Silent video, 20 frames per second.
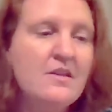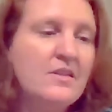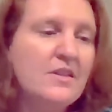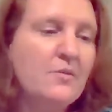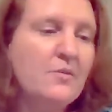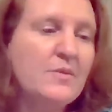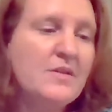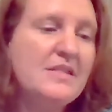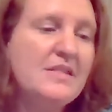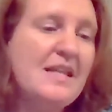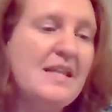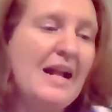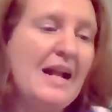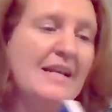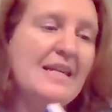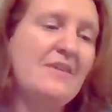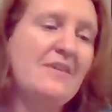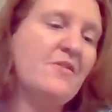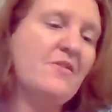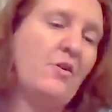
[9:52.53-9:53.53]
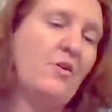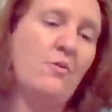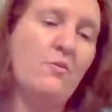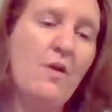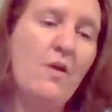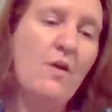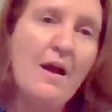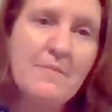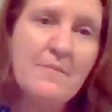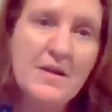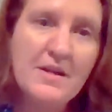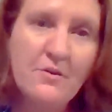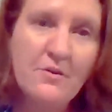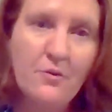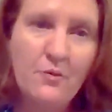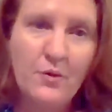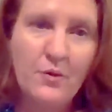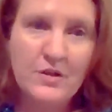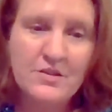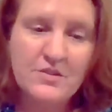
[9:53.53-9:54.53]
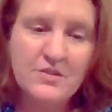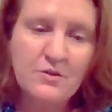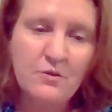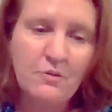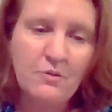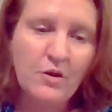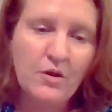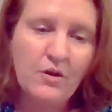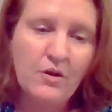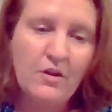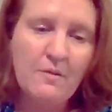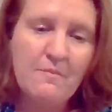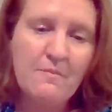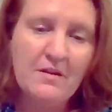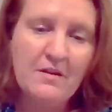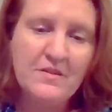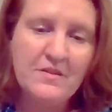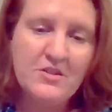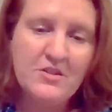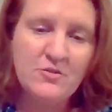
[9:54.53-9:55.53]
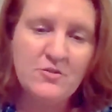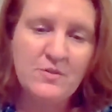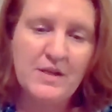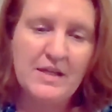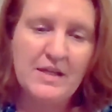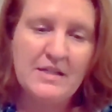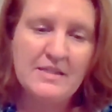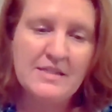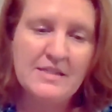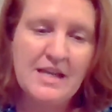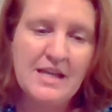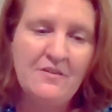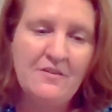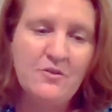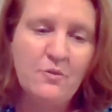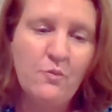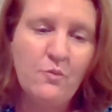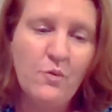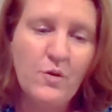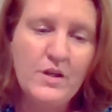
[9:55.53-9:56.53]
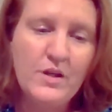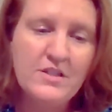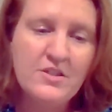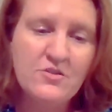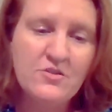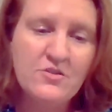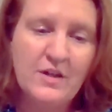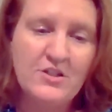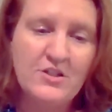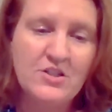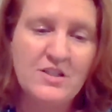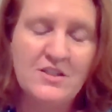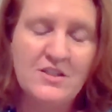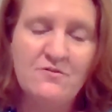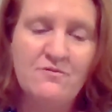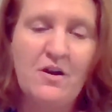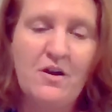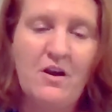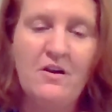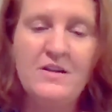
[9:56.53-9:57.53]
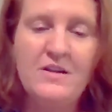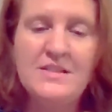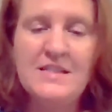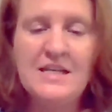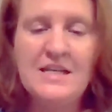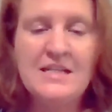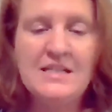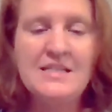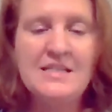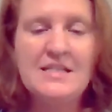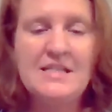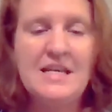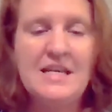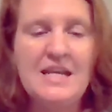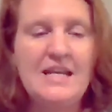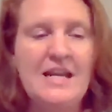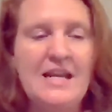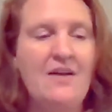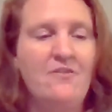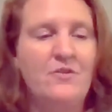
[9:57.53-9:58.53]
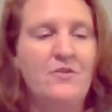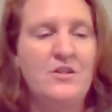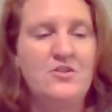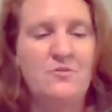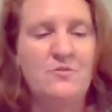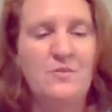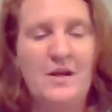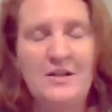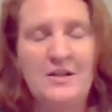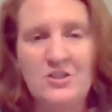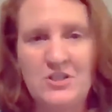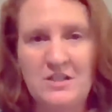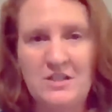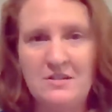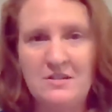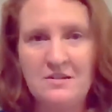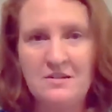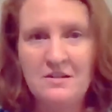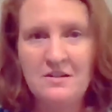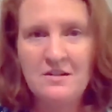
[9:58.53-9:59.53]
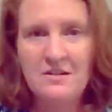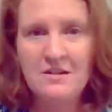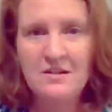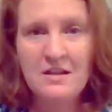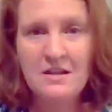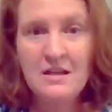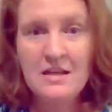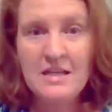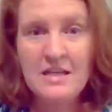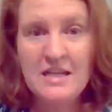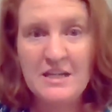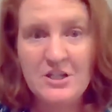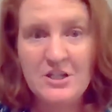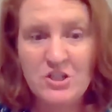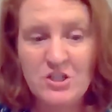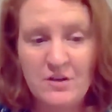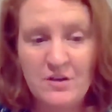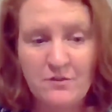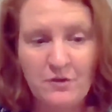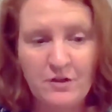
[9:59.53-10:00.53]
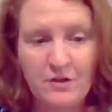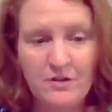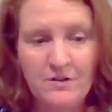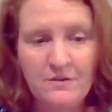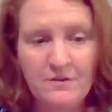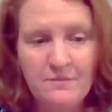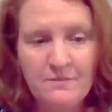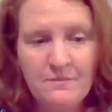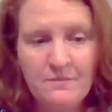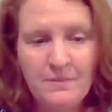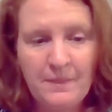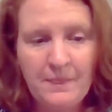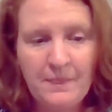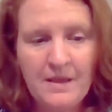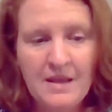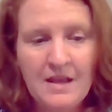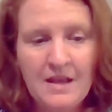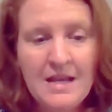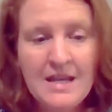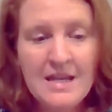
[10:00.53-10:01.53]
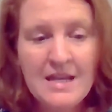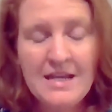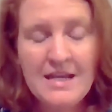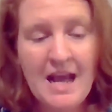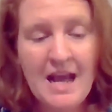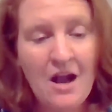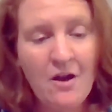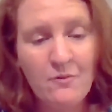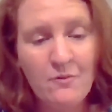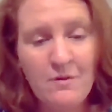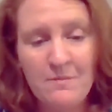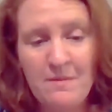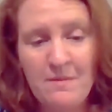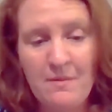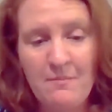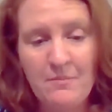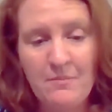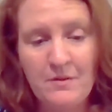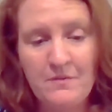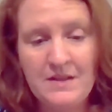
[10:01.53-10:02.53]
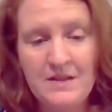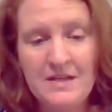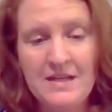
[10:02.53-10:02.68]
There was not even a robin or a squirrel among the trees, and the wood stretched as far as he could see in every direction. He shivered. He now remembered